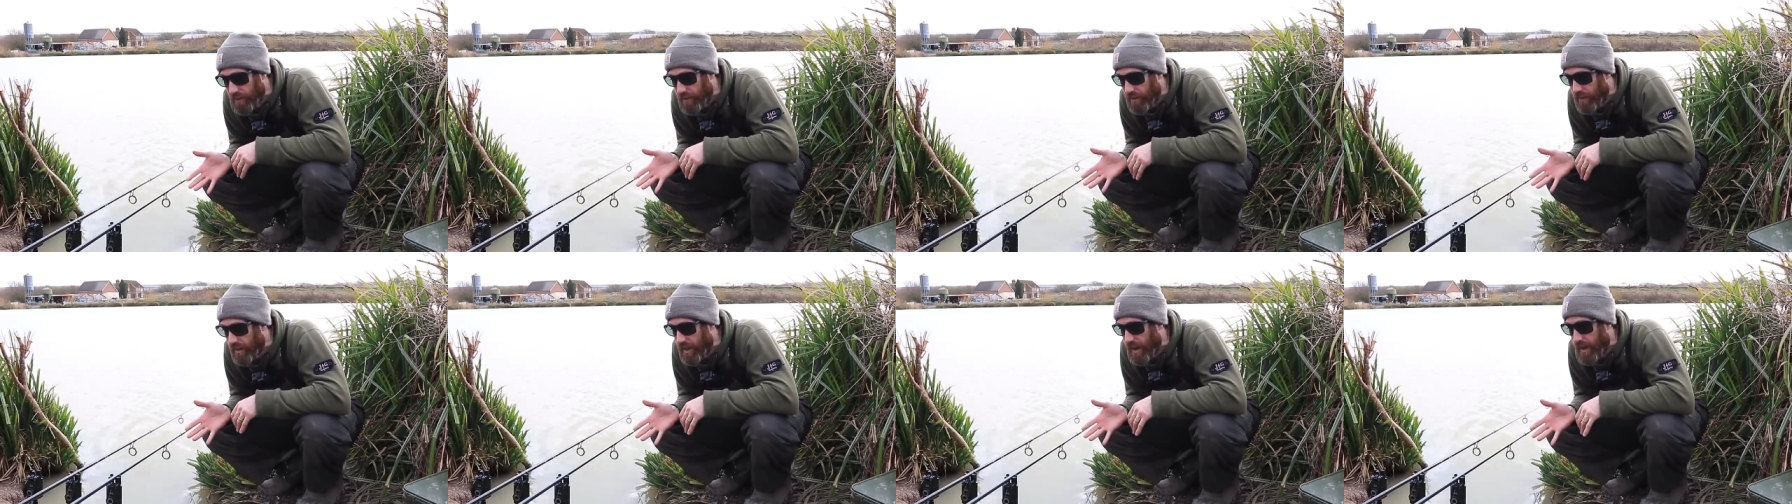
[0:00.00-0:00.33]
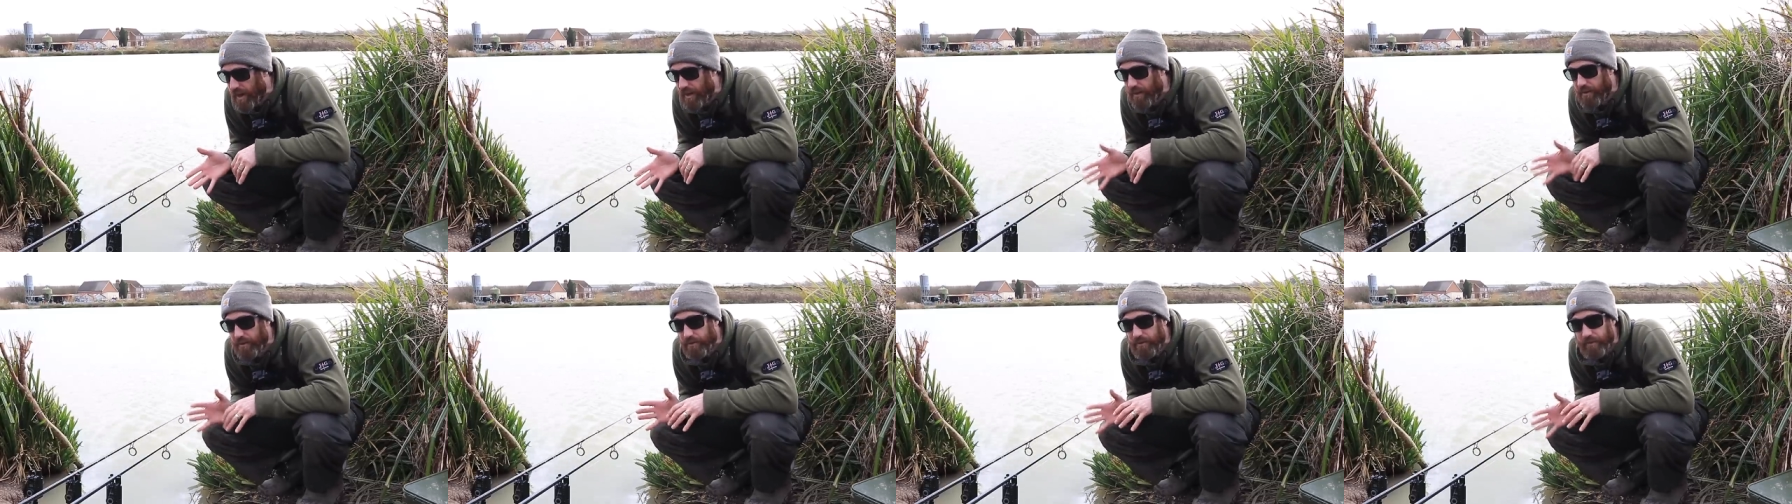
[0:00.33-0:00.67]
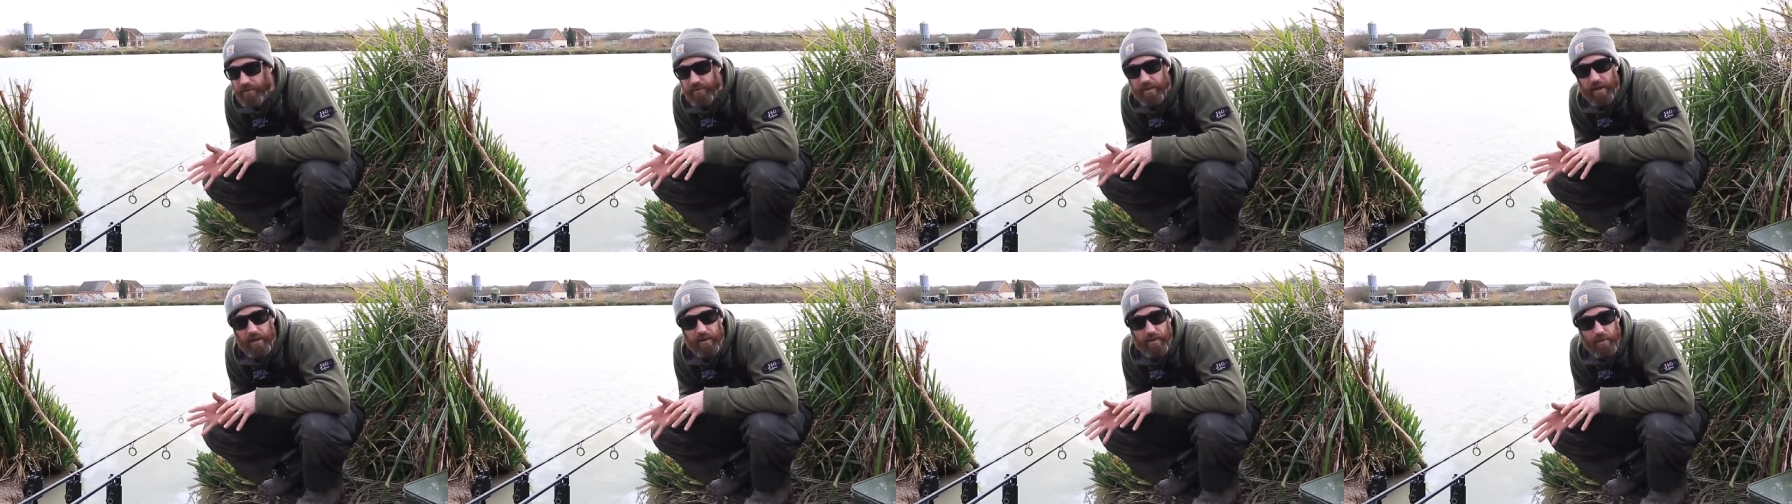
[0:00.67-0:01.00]
you that and
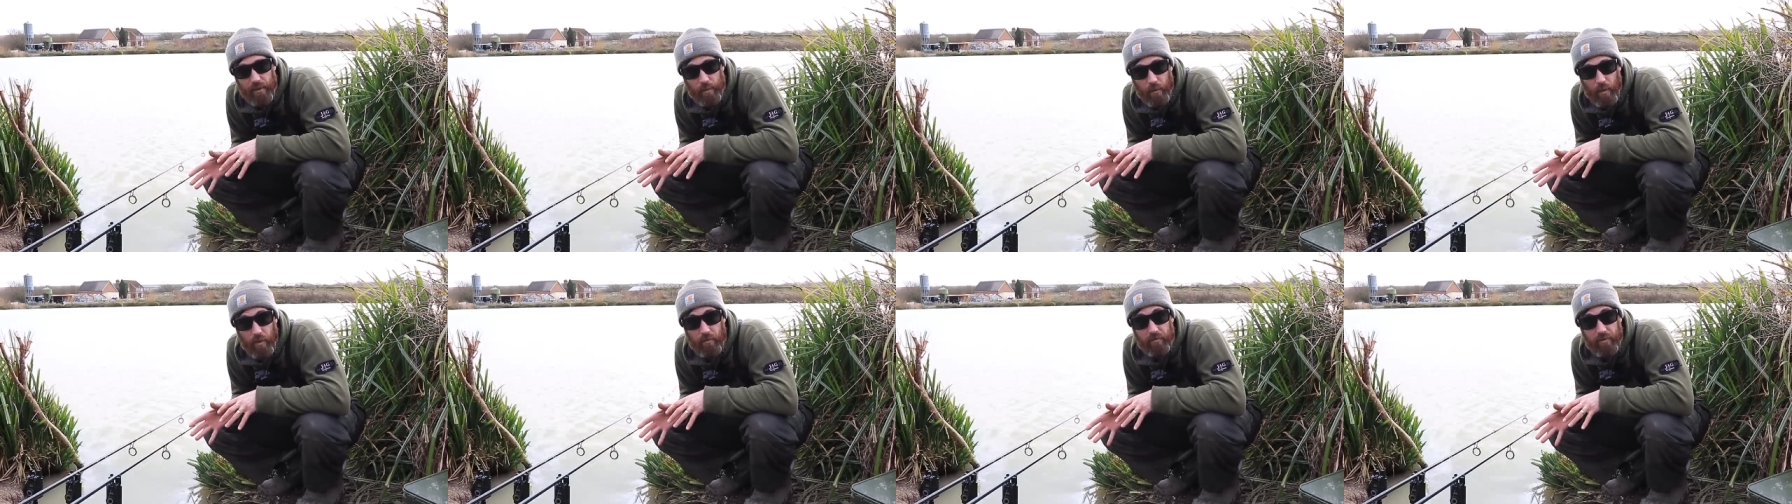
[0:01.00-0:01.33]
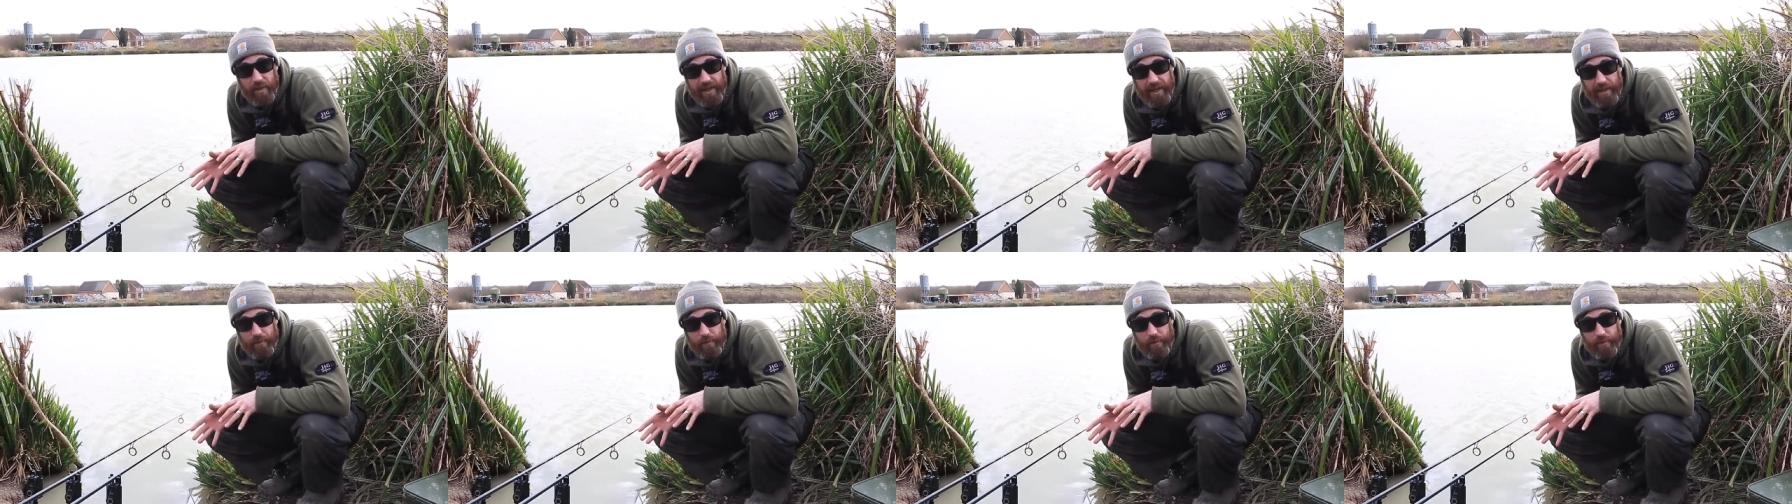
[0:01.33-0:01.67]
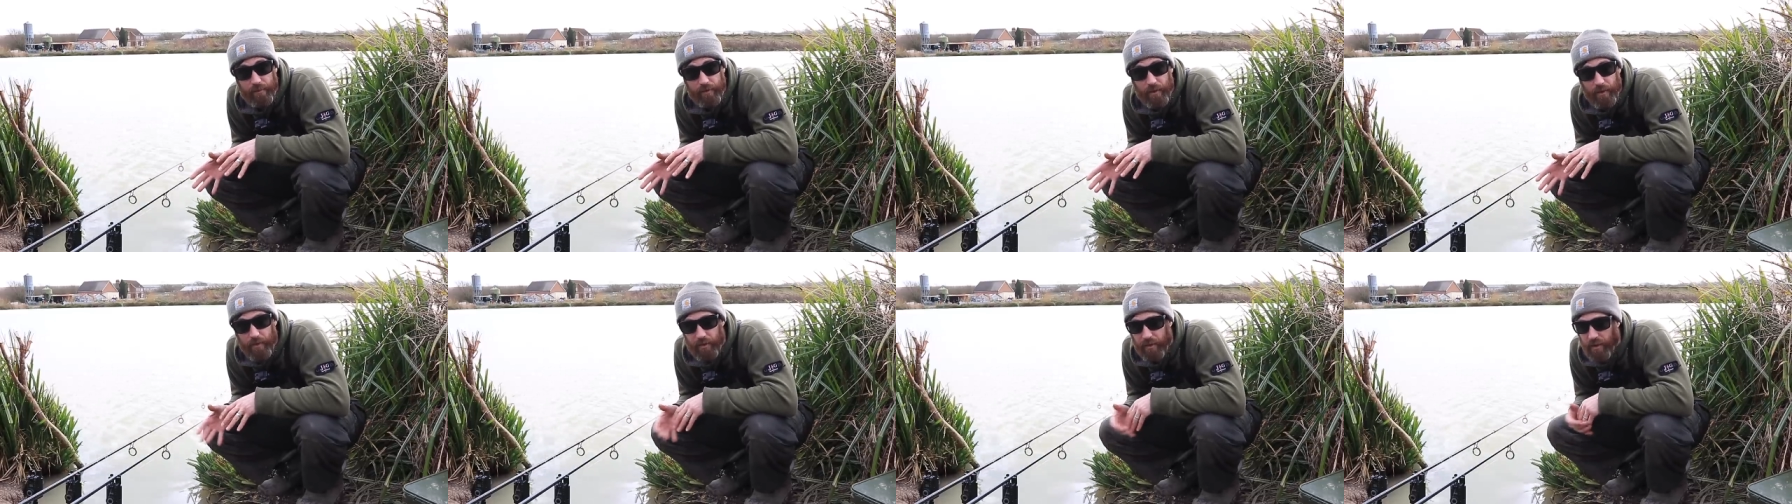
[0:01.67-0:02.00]
tell you what rig it
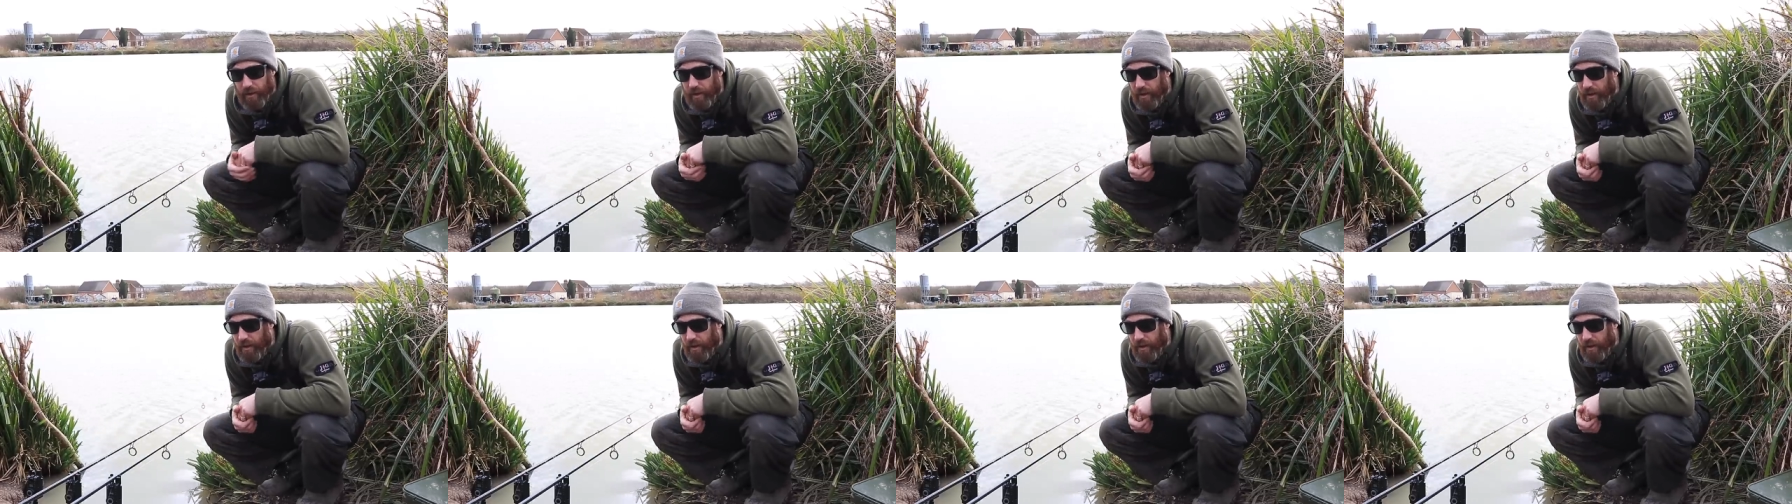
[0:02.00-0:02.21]
was on.